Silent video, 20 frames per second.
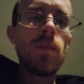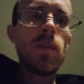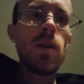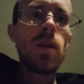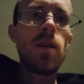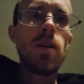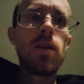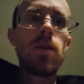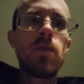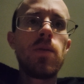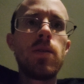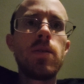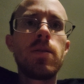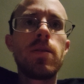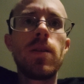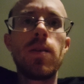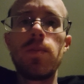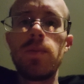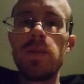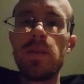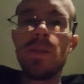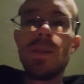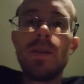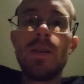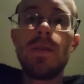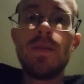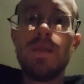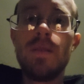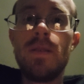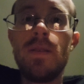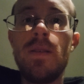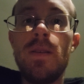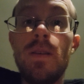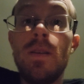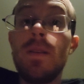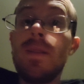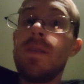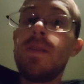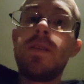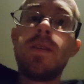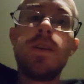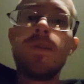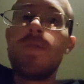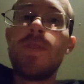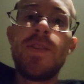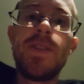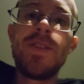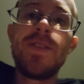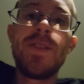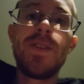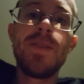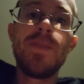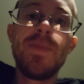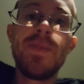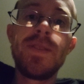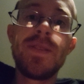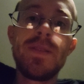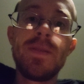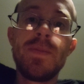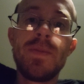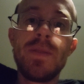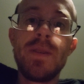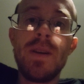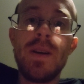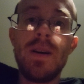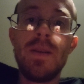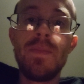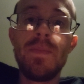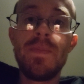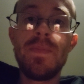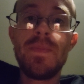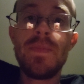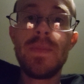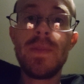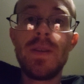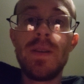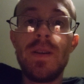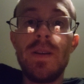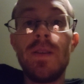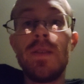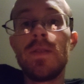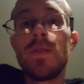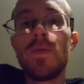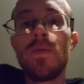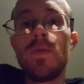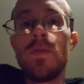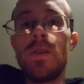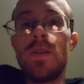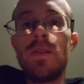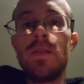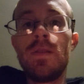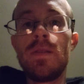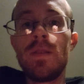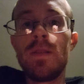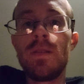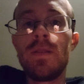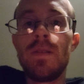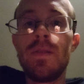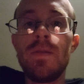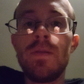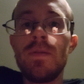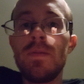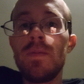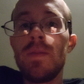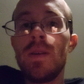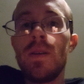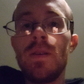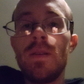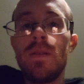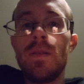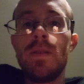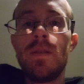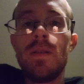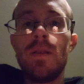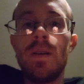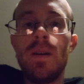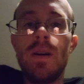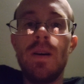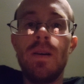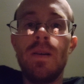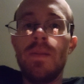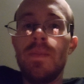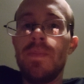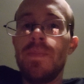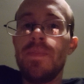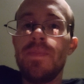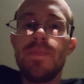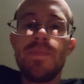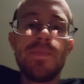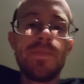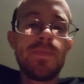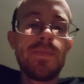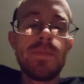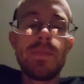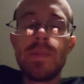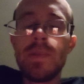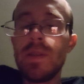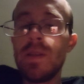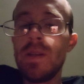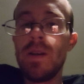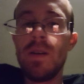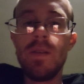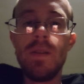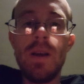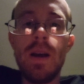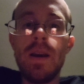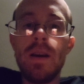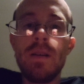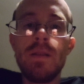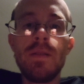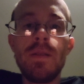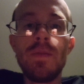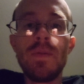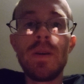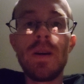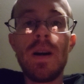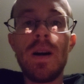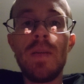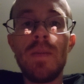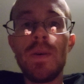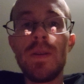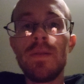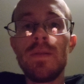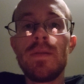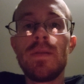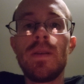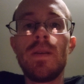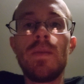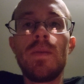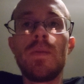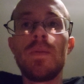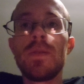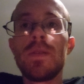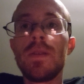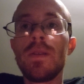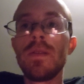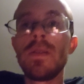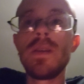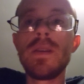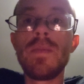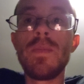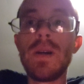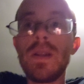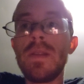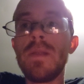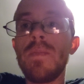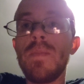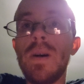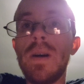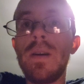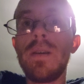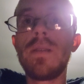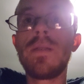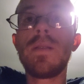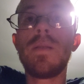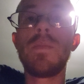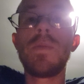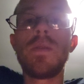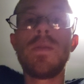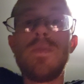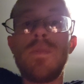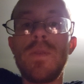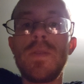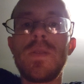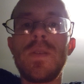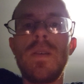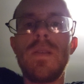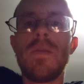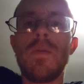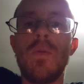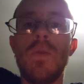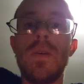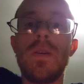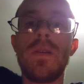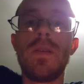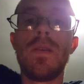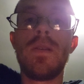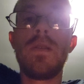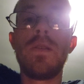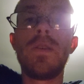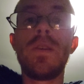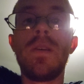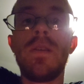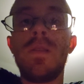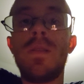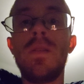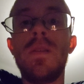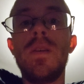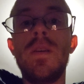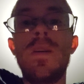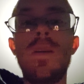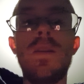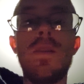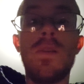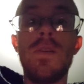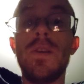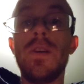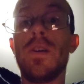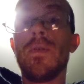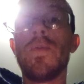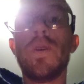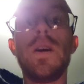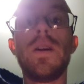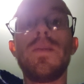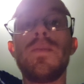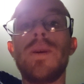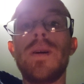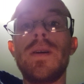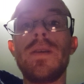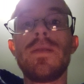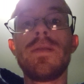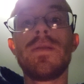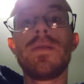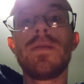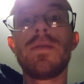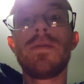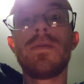Anyways, that being said, if you're new here, please subscribe. It's free. You can do it. Like, leave a comment. Tell me what y'all think about the bike. Tell me what y'all are working on. Are y'all riding bikes?